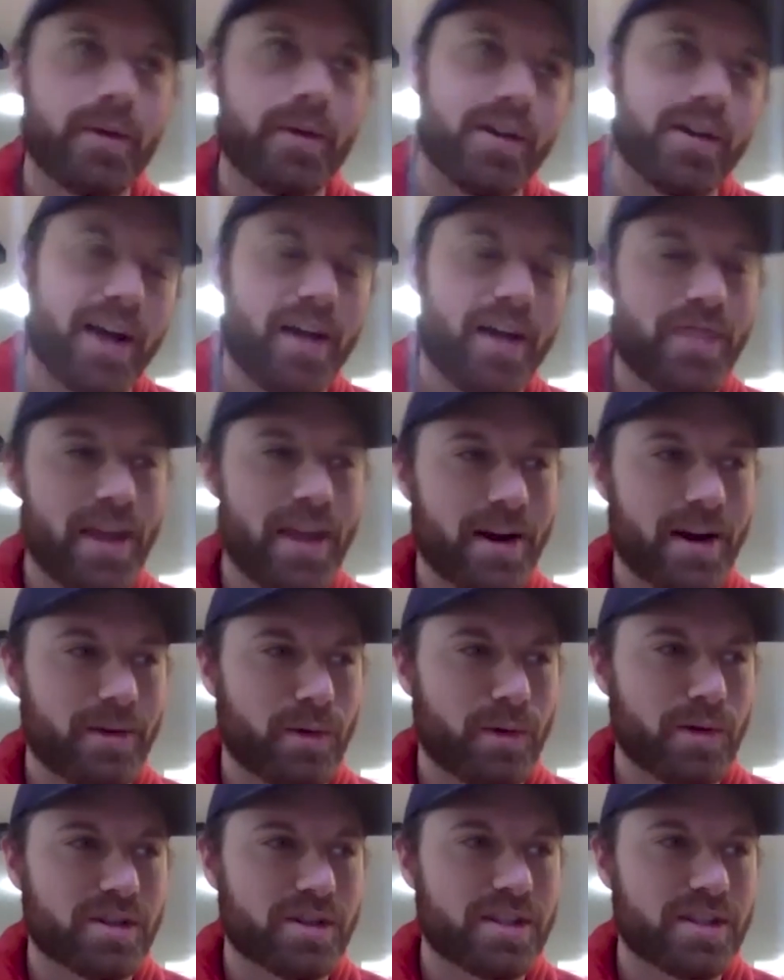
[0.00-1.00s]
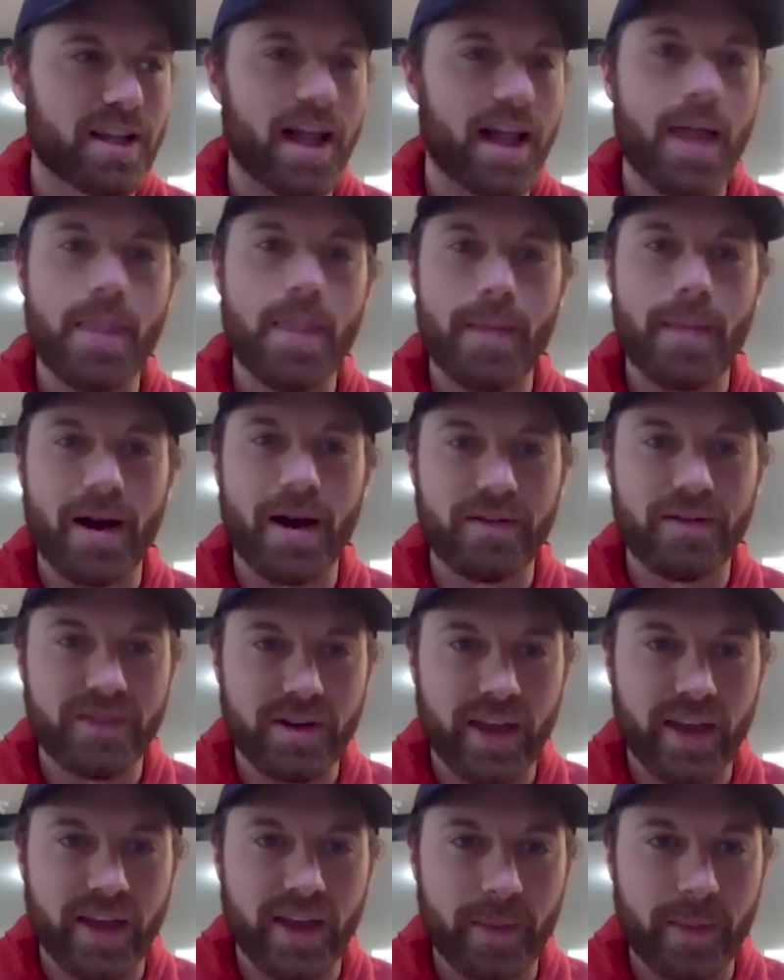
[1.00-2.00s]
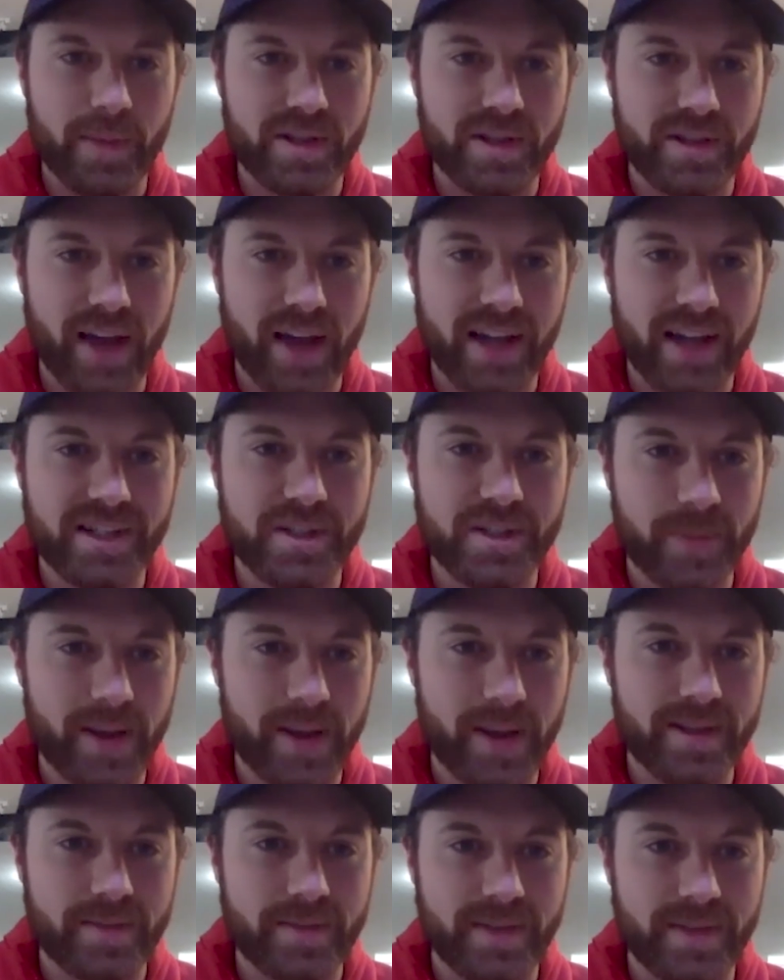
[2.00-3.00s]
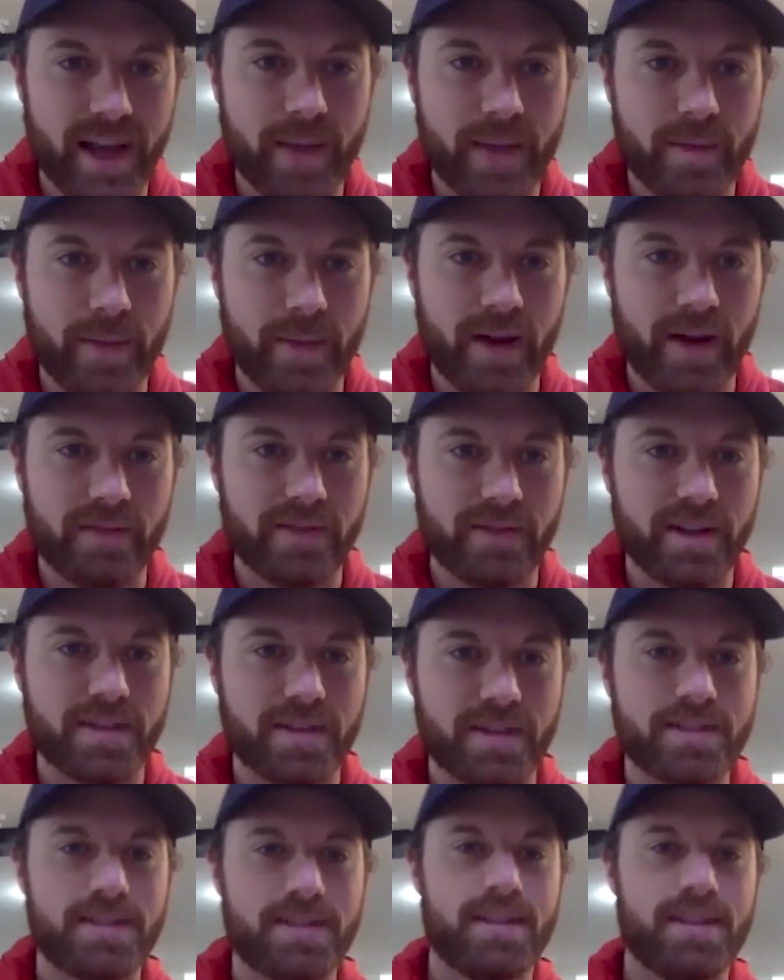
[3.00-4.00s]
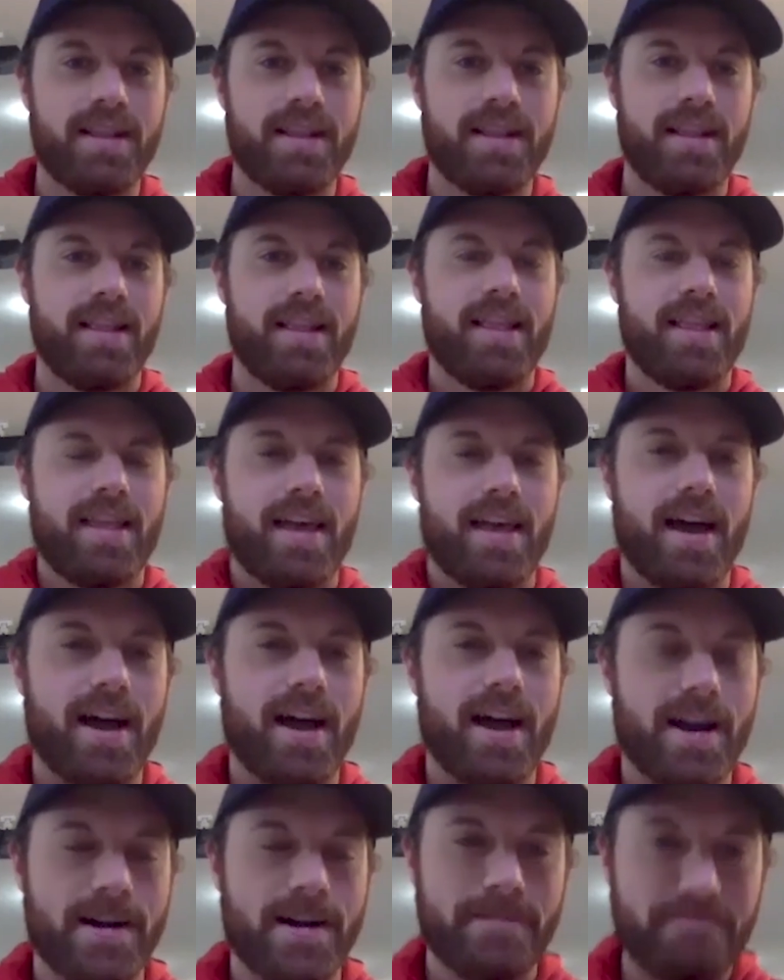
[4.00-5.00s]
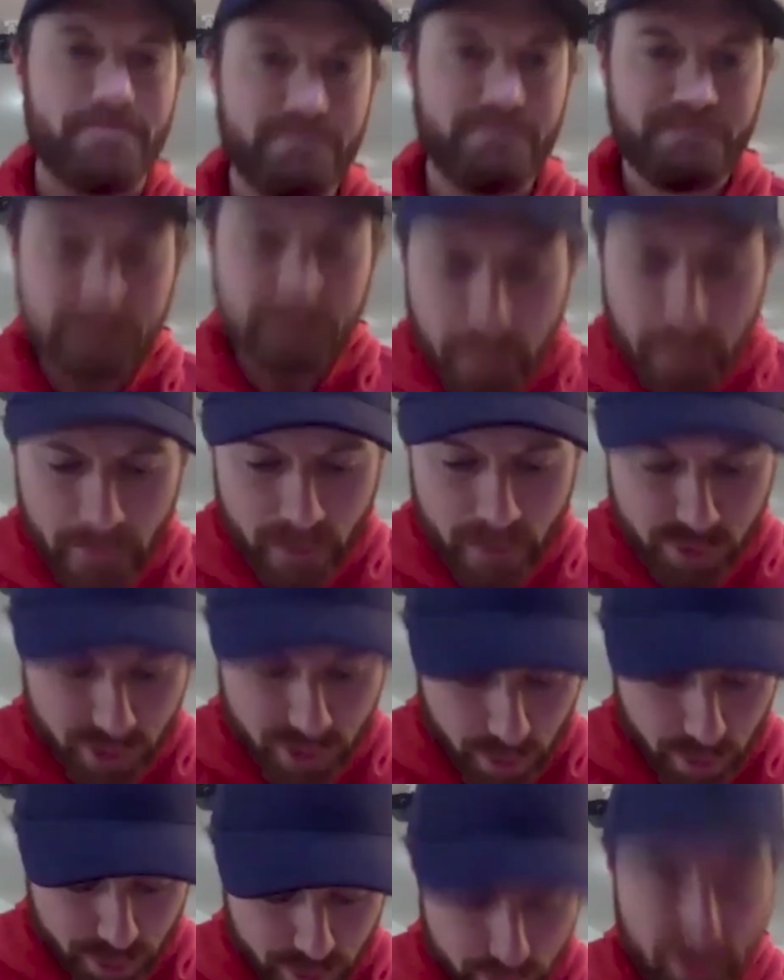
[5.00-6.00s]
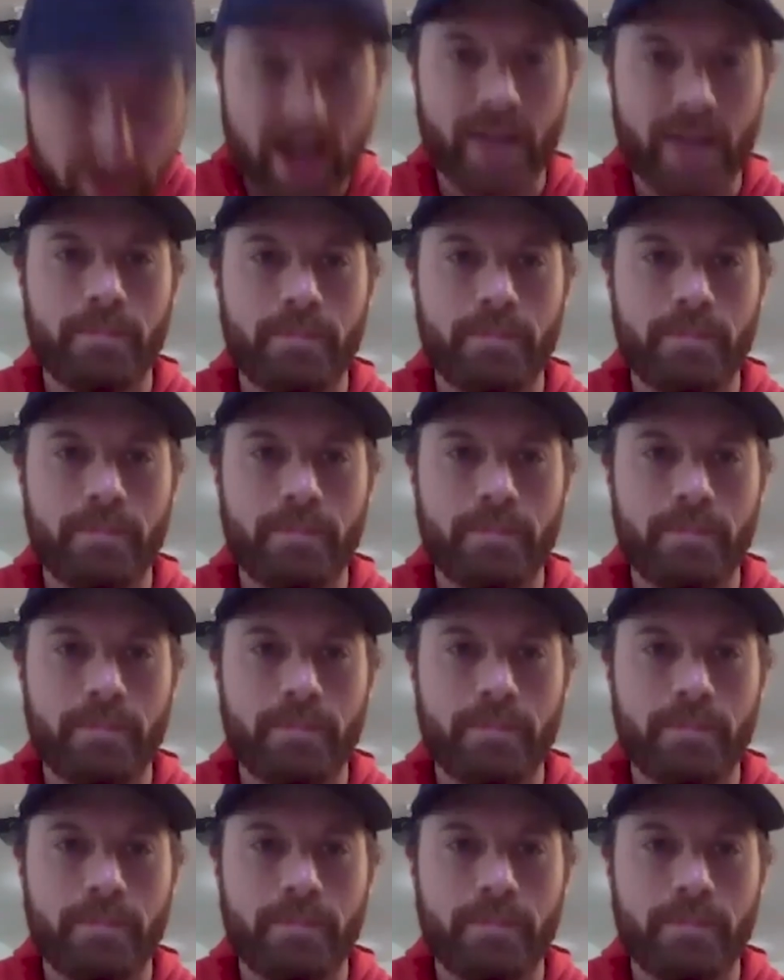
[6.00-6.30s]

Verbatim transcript: were out there, we were still on the Mountain View campus, so I actually spent some time in Mountain View. Um, so through that funny